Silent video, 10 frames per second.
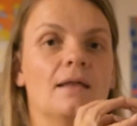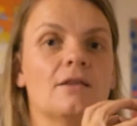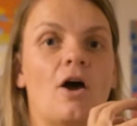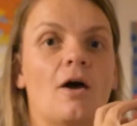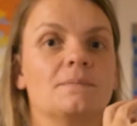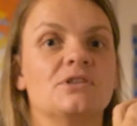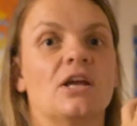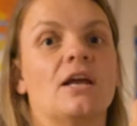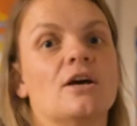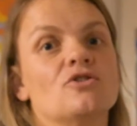the
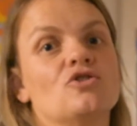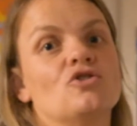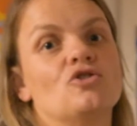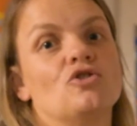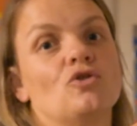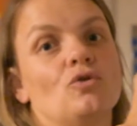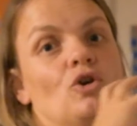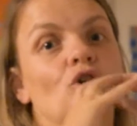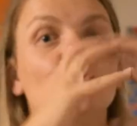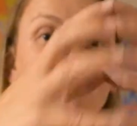object goes to
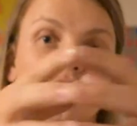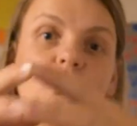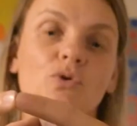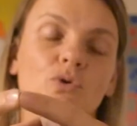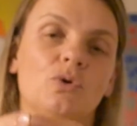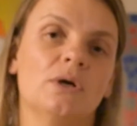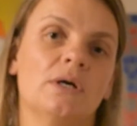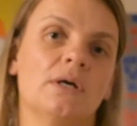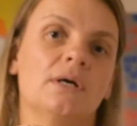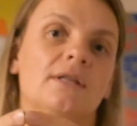you,
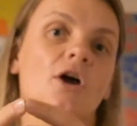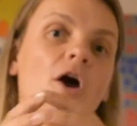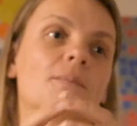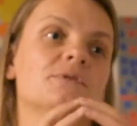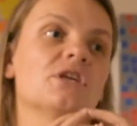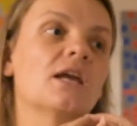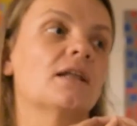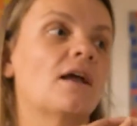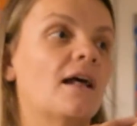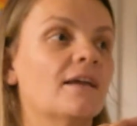the
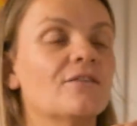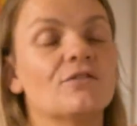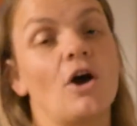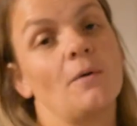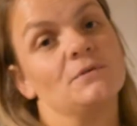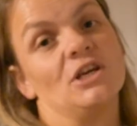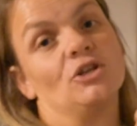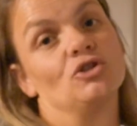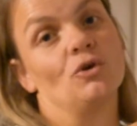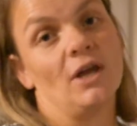object, I give the
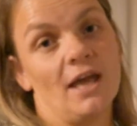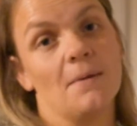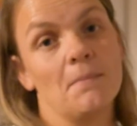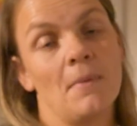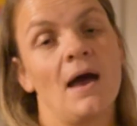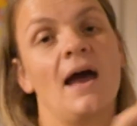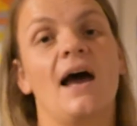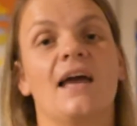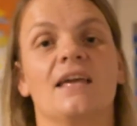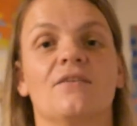object to him,
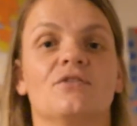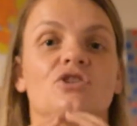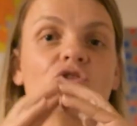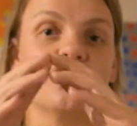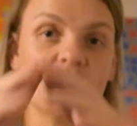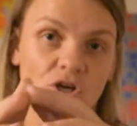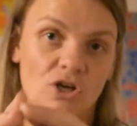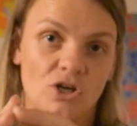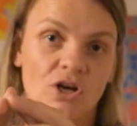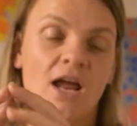I give it to
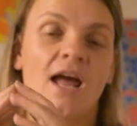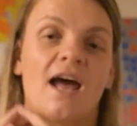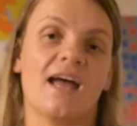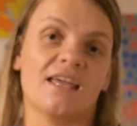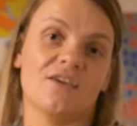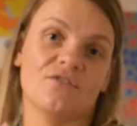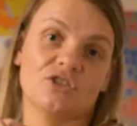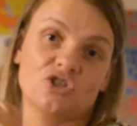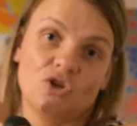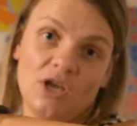her, I give
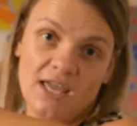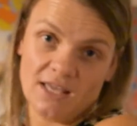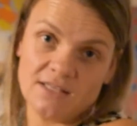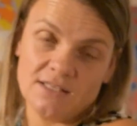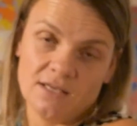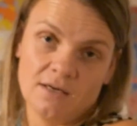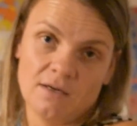it to it.